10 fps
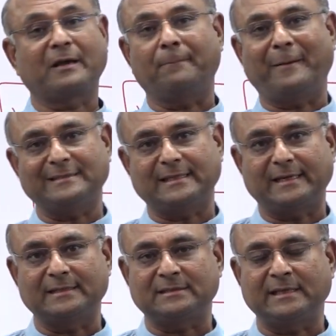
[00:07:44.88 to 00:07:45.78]

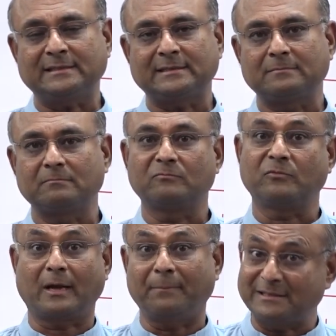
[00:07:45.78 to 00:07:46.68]
capacitance is
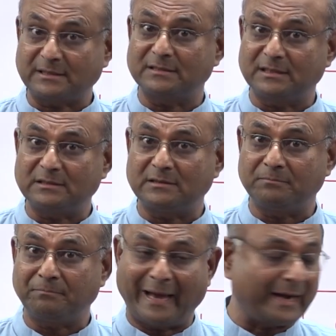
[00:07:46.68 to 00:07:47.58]
capacitance in
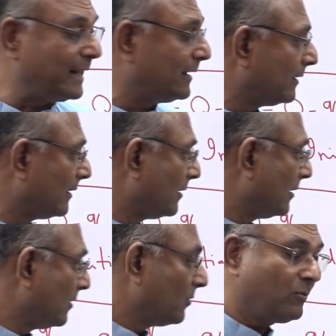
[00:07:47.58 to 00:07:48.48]
parallel.
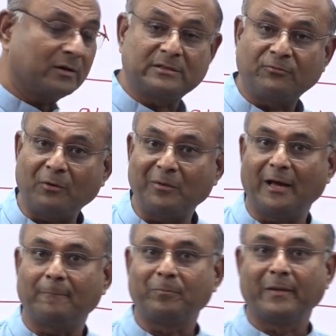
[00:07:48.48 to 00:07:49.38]
What is the
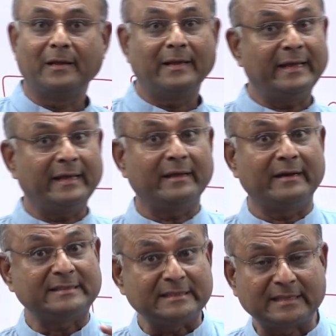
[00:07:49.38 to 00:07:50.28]
formula?
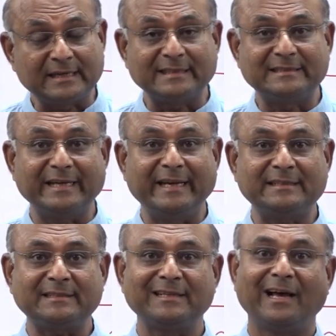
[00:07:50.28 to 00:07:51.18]
Resistors in
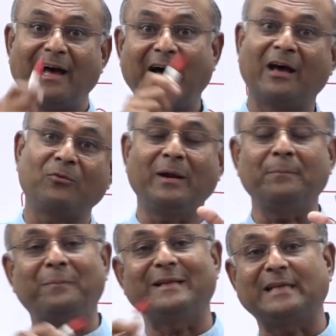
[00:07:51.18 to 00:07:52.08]
series,
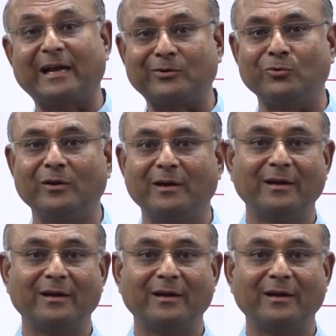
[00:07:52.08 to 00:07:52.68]
R1 plus R2.